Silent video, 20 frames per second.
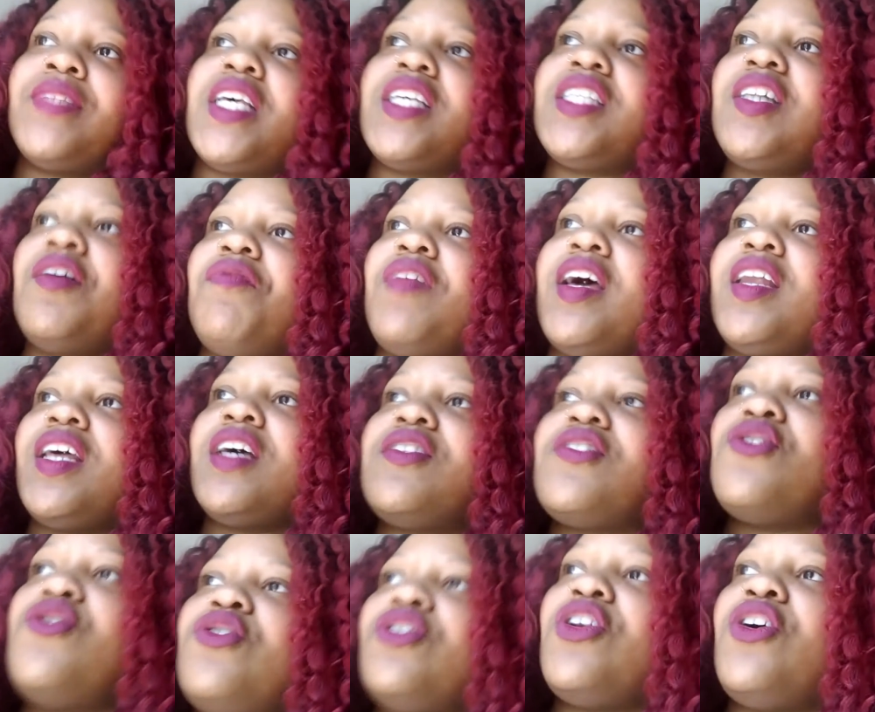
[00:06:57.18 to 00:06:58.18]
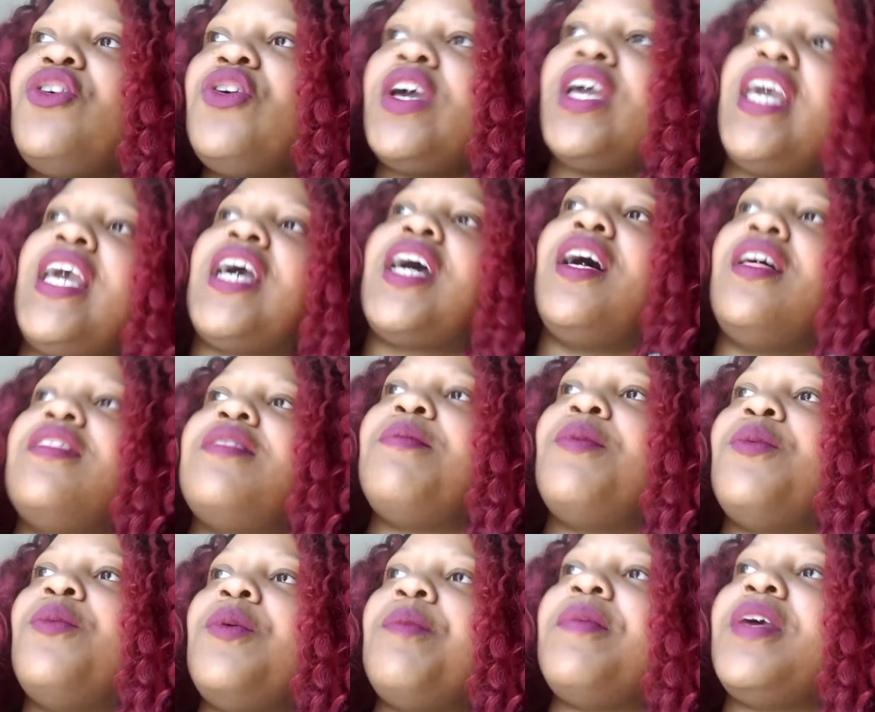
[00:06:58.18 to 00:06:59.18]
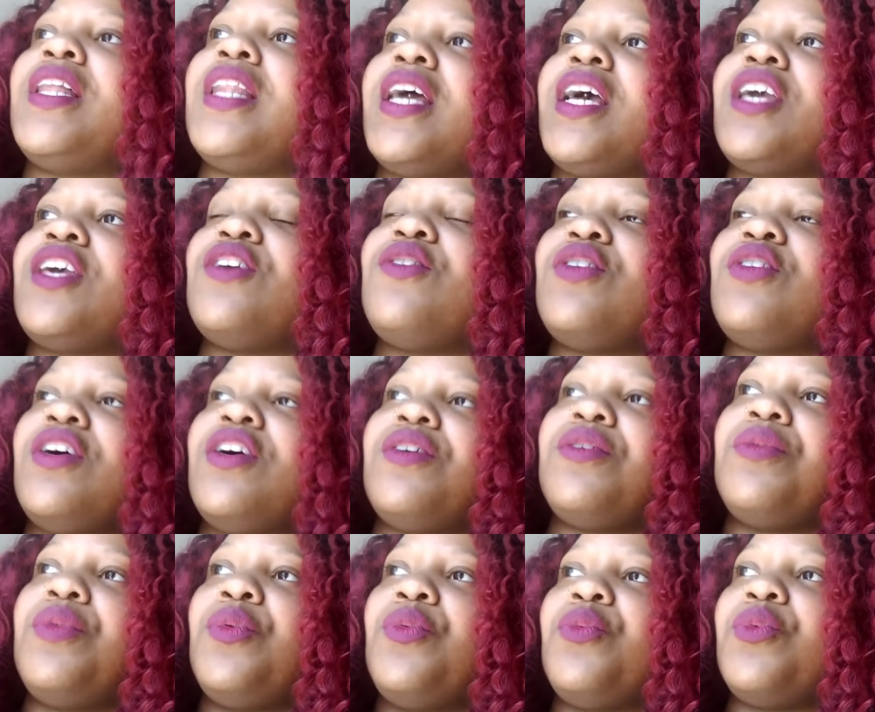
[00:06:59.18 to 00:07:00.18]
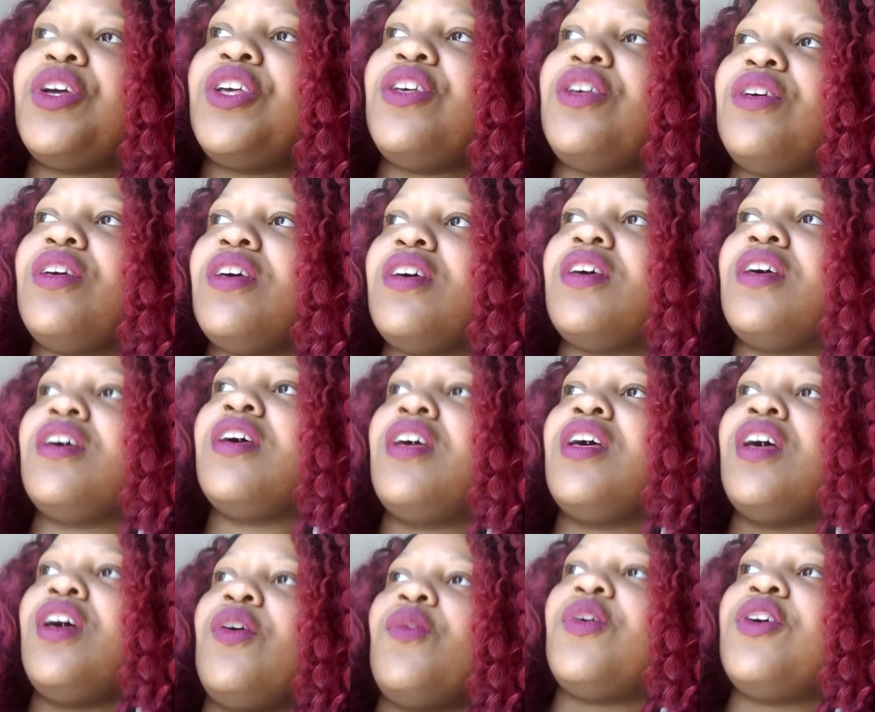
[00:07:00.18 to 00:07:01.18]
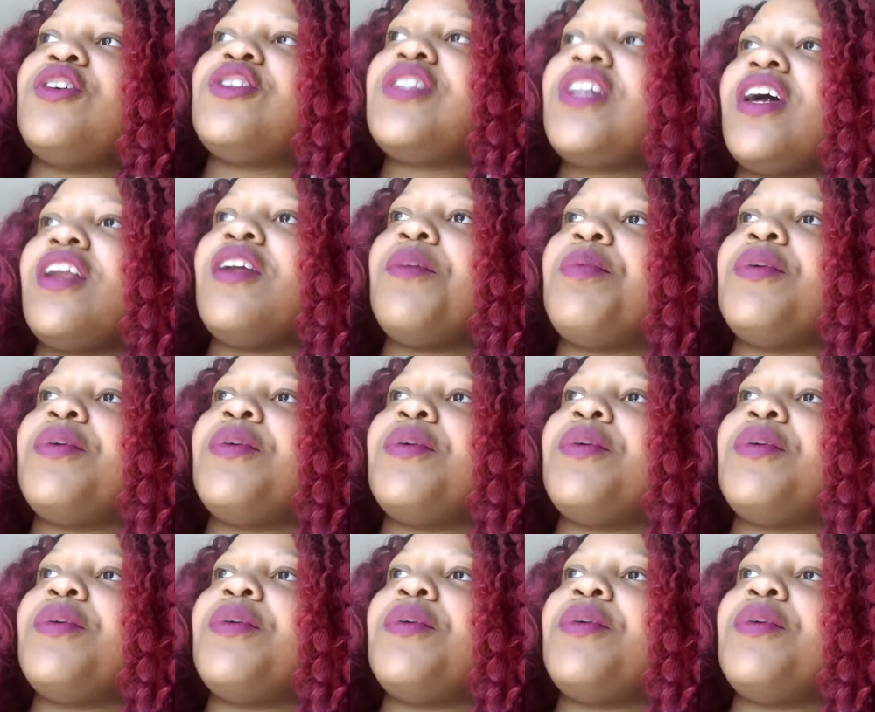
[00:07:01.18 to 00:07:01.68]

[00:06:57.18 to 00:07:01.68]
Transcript: and stuff like that. So, you know, you can get comfortable with me. Like, you know, when you sign